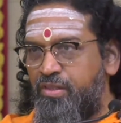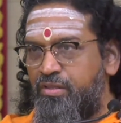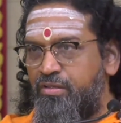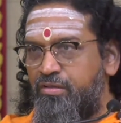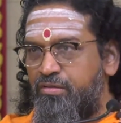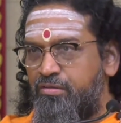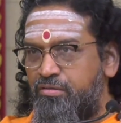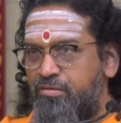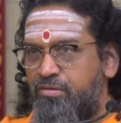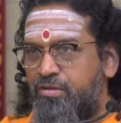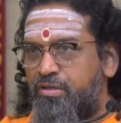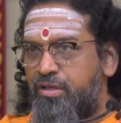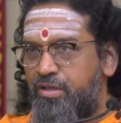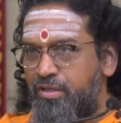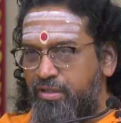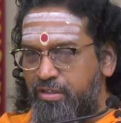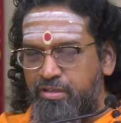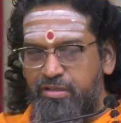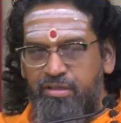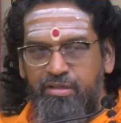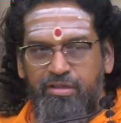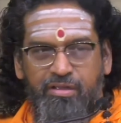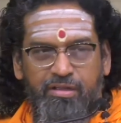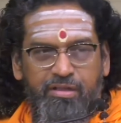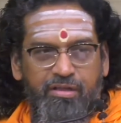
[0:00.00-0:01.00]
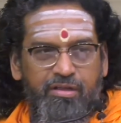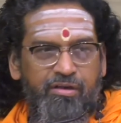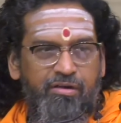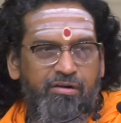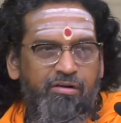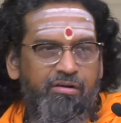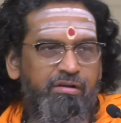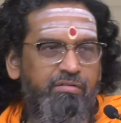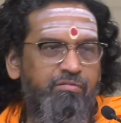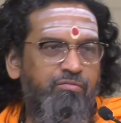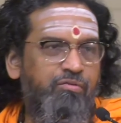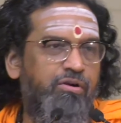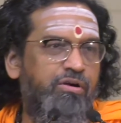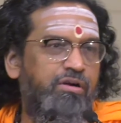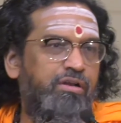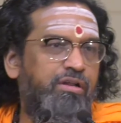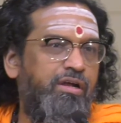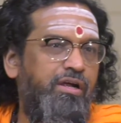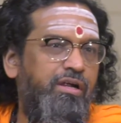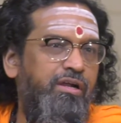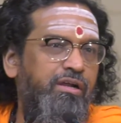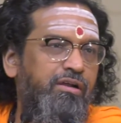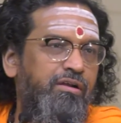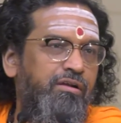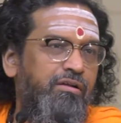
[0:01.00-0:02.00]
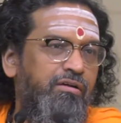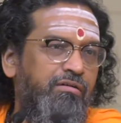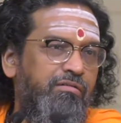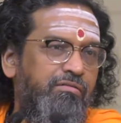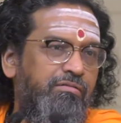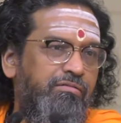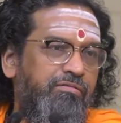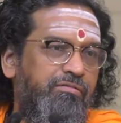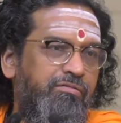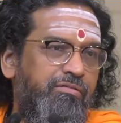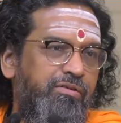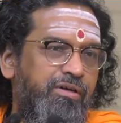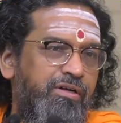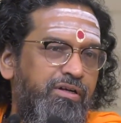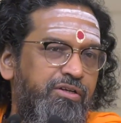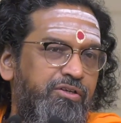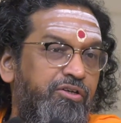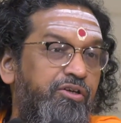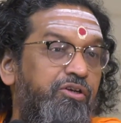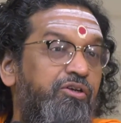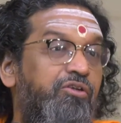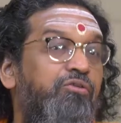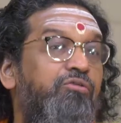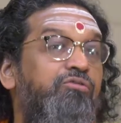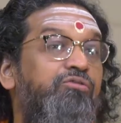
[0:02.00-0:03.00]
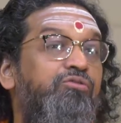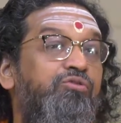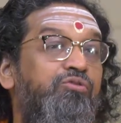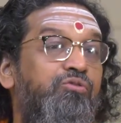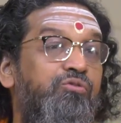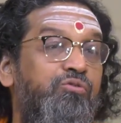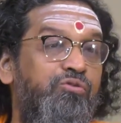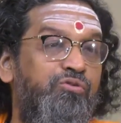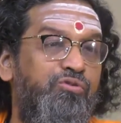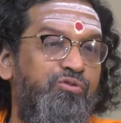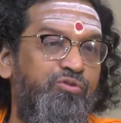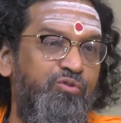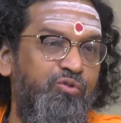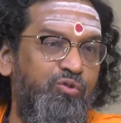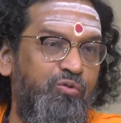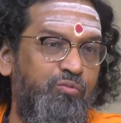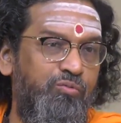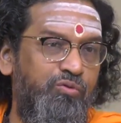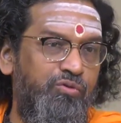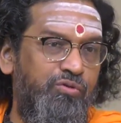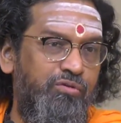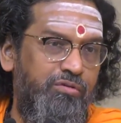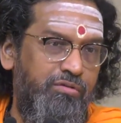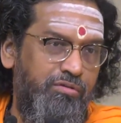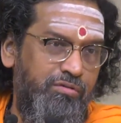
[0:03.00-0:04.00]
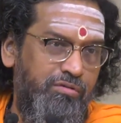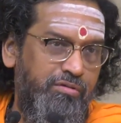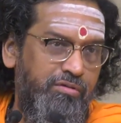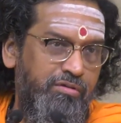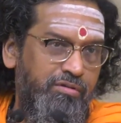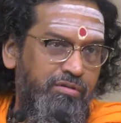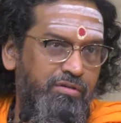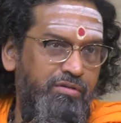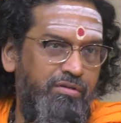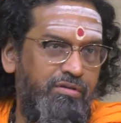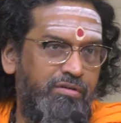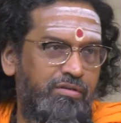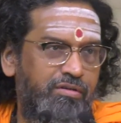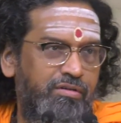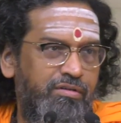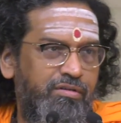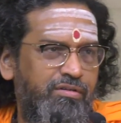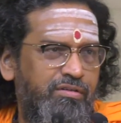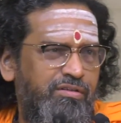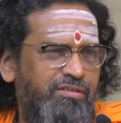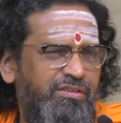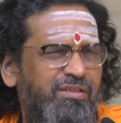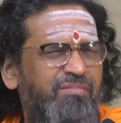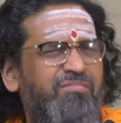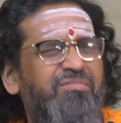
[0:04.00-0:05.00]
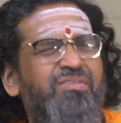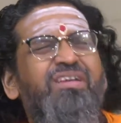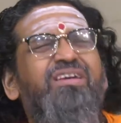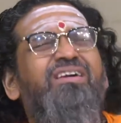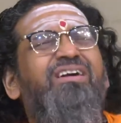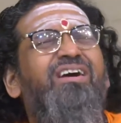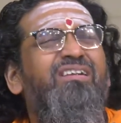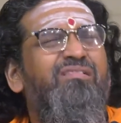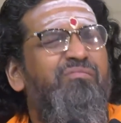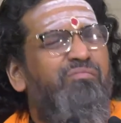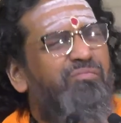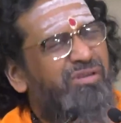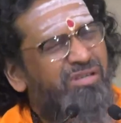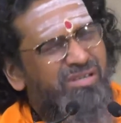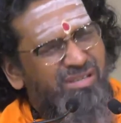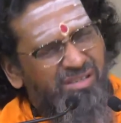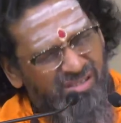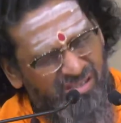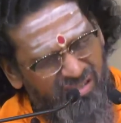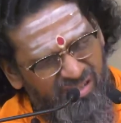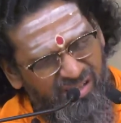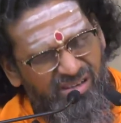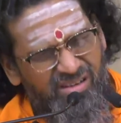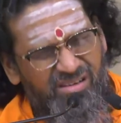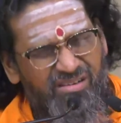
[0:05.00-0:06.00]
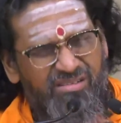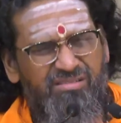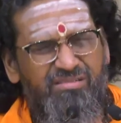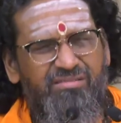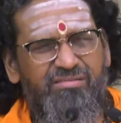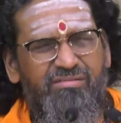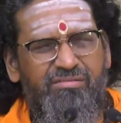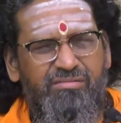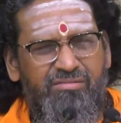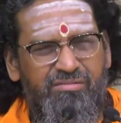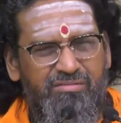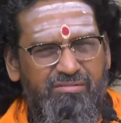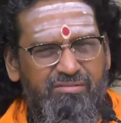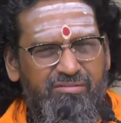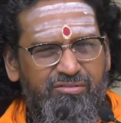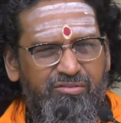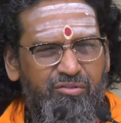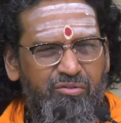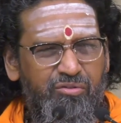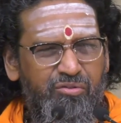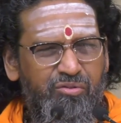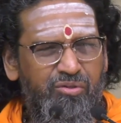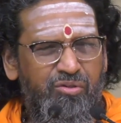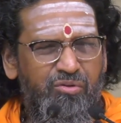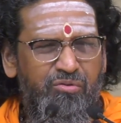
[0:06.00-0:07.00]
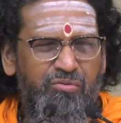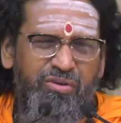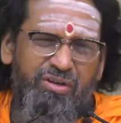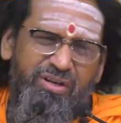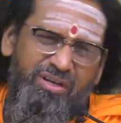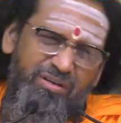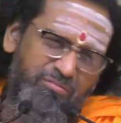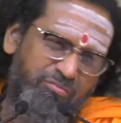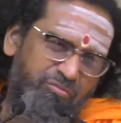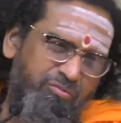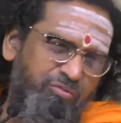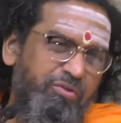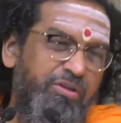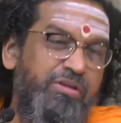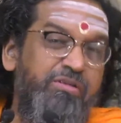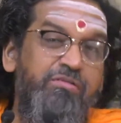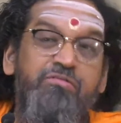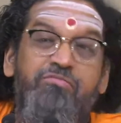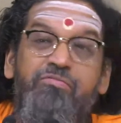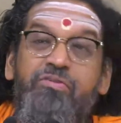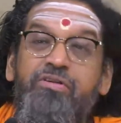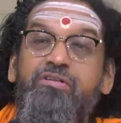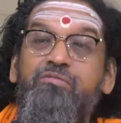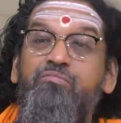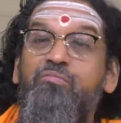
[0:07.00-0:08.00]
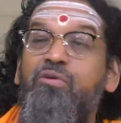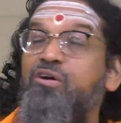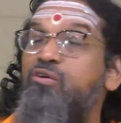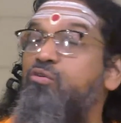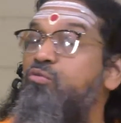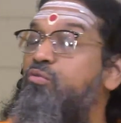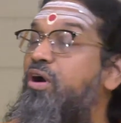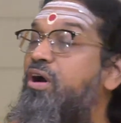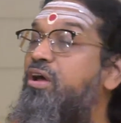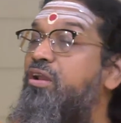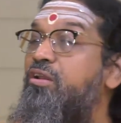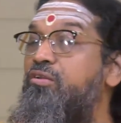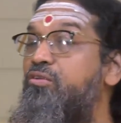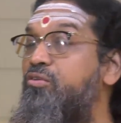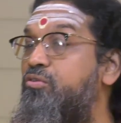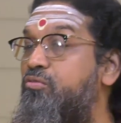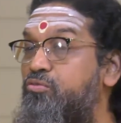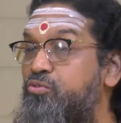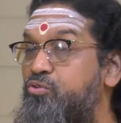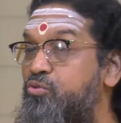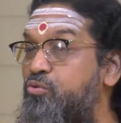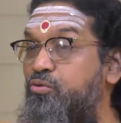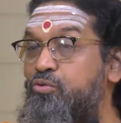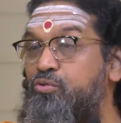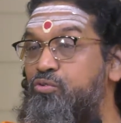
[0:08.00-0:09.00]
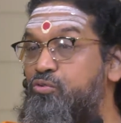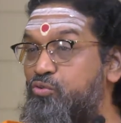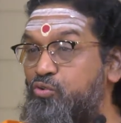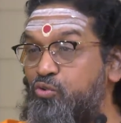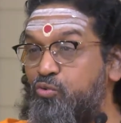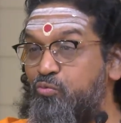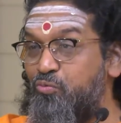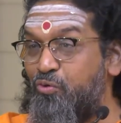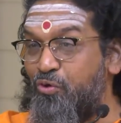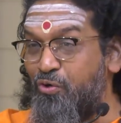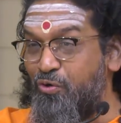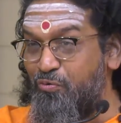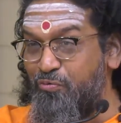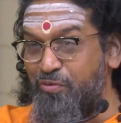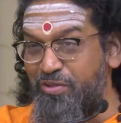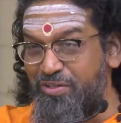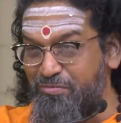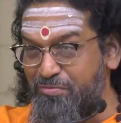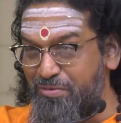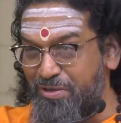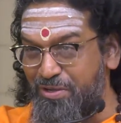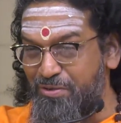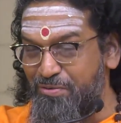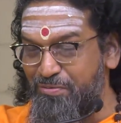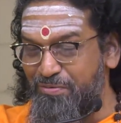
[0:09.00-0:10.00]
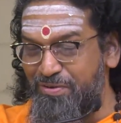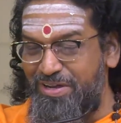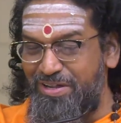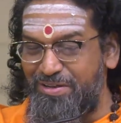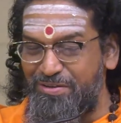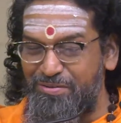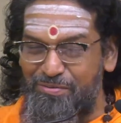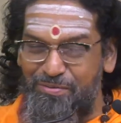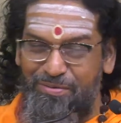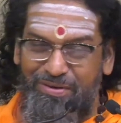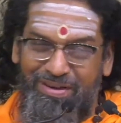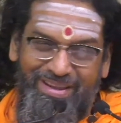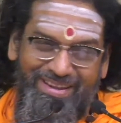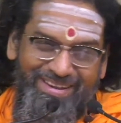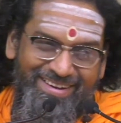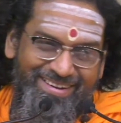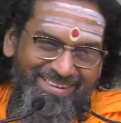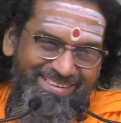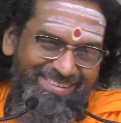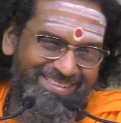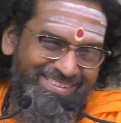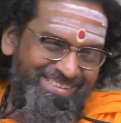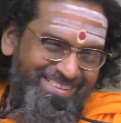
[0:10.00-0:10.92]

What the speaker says: Okay? Or what kind of schedule suits you more. Something are personal. So don't worry. Which Bhagwan suits you more? Which Bhagwan you like?